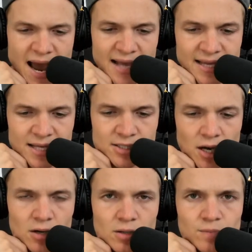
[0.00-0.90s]
I think
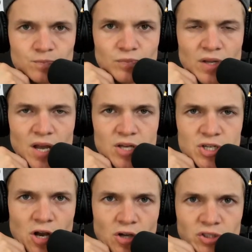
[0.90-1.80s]
so. And she
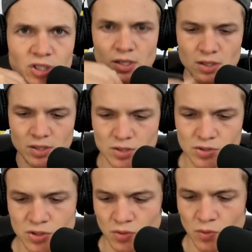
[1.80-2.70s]
goes,
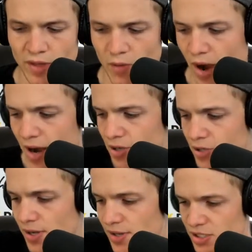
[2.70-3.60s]
well, then why are you
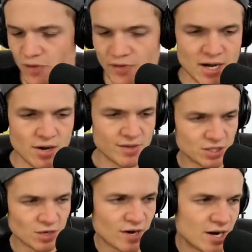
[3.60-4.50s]
doing this over here and
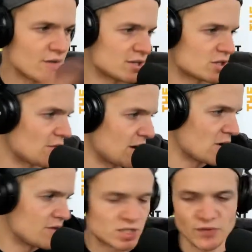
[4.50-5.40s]
this over here and this over here
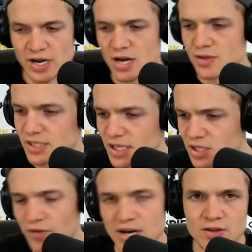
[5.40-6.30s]
and this over here and this
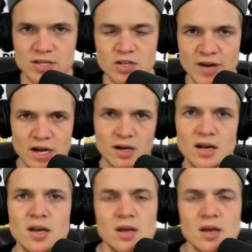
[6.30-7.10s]
over here and this over here?